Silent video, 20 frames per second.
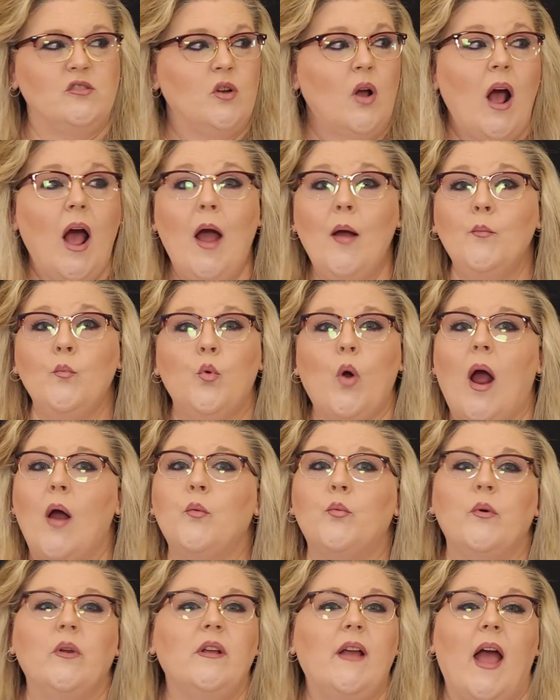So I
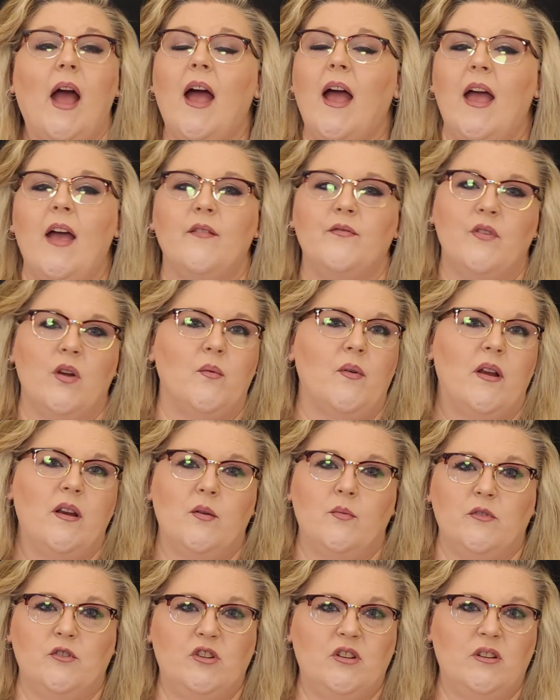have no
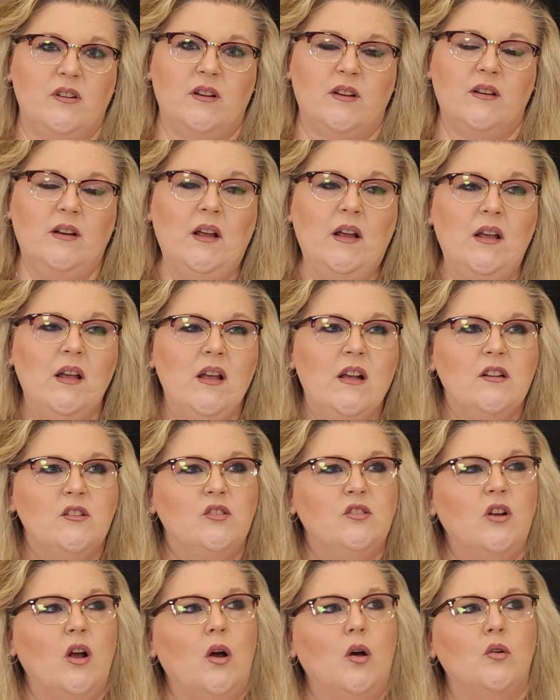idea what she did.
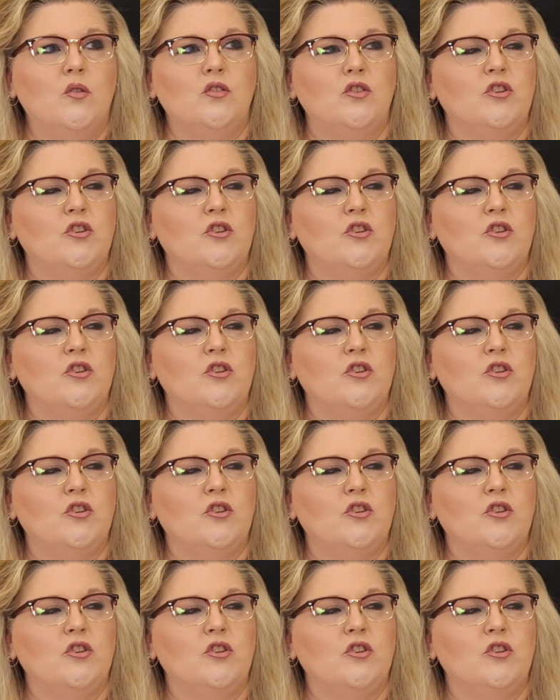So